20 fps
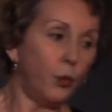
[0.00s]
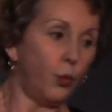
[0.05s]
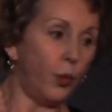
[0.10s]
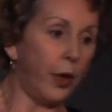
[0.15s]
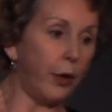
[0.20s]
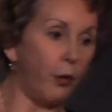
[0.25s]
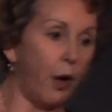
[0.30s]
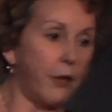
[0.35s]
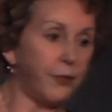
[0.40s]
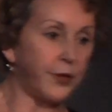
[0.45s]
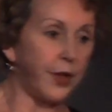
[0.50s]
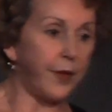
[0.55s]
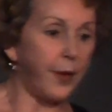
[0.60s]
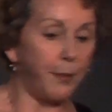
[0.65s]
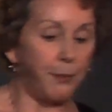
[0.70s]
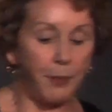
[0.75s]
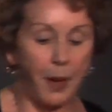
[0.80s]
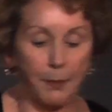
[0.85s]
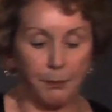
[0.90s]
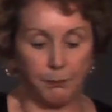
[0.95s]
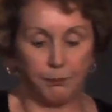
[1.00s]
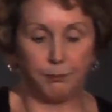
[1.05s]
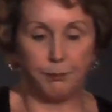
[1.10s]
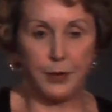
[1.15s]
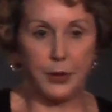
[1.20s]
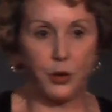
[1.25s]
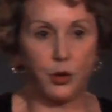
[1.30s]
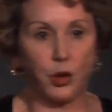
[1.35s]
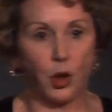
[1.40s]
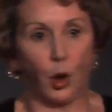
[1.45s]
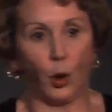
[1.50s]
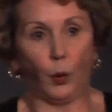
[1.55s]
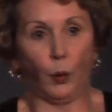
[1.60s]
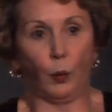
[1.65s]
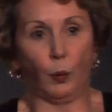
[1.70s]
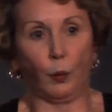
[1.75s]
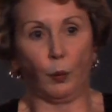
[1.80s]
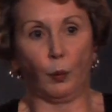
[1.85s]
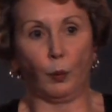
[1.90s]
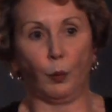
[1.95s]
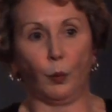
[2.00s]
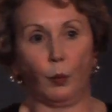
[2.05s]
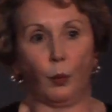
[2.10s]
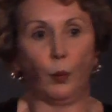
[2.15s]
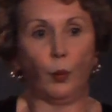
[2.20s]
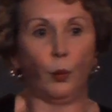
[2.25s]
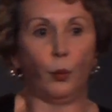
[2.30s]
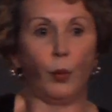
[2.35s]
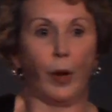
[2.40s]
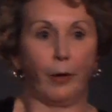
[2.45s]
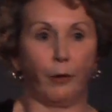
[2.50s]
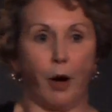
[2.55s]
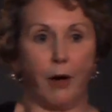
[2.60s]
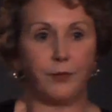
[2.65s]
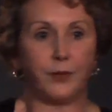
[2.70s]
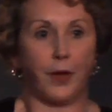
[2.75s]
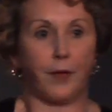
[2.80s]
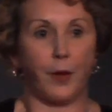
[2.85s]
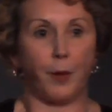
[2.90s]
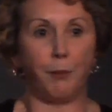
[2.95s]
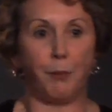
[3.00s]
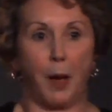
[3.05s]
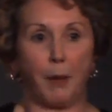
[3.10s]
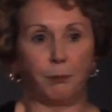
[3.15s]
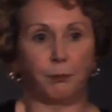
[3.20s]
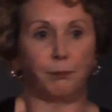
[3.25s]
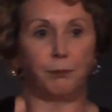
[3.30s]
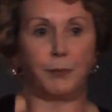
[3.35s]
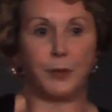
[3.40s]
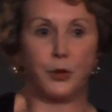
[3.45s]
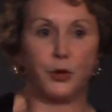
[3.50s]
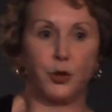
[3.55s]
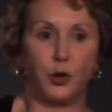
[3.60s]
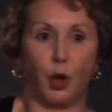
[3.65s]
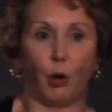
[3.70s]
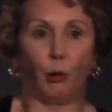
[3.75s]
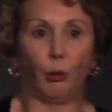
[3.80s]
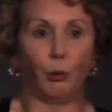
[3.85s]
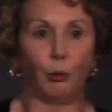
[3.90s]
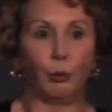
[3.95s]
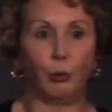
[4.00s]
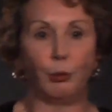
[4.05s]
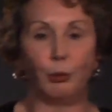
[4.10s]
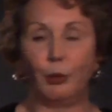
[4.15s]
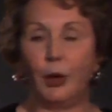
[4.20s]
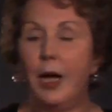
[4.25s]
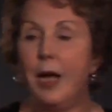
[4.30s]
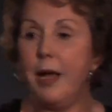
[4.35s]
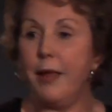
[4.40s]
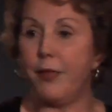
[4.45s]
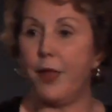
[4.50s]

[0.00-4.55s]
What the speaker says: We're off to the puppet show, we're off to the puppet show,